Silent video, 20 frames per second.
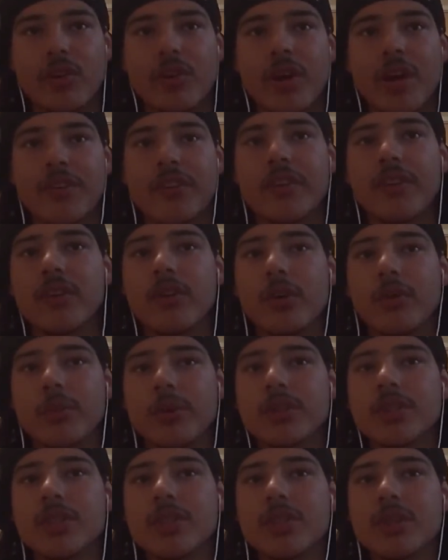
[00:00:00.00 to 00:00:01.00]
I think the only one
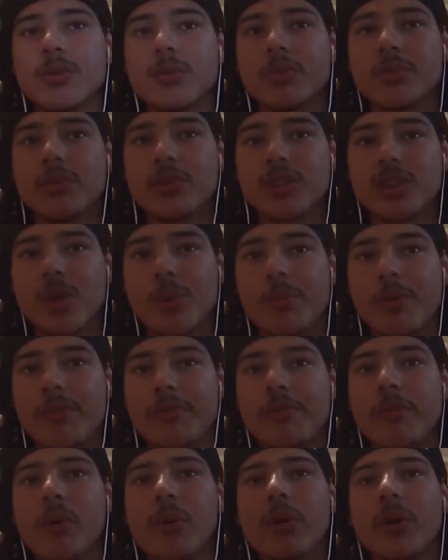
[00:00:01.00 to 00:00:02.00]
to do so
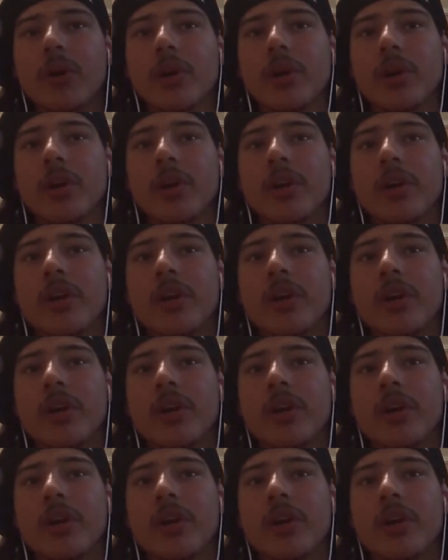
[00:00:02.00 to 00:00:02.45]
before